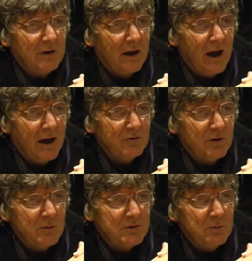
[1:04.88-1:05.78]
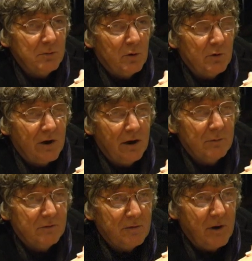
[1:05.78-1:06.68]
our troops to be brought
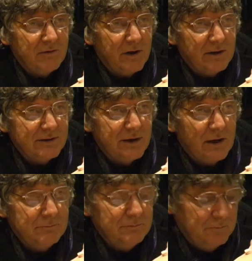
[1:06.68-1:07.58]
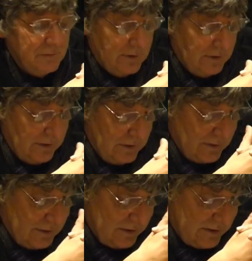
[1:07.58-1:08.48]
home from Afghanistan.
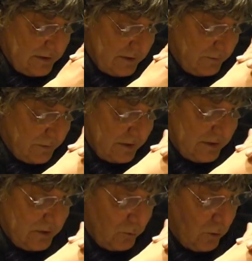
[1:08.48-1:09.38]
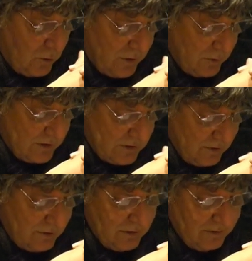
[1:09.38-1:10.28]
This is a war that was
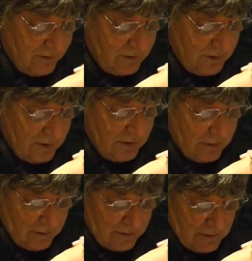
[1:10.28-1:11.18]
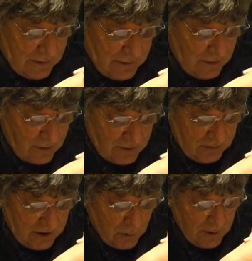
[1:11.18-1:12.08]
underfunded,
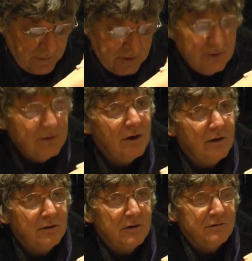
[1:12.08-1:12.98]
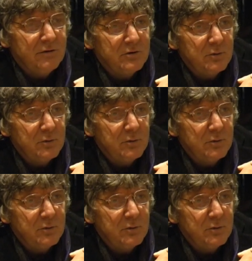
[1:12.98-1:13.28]
under-equipped and under false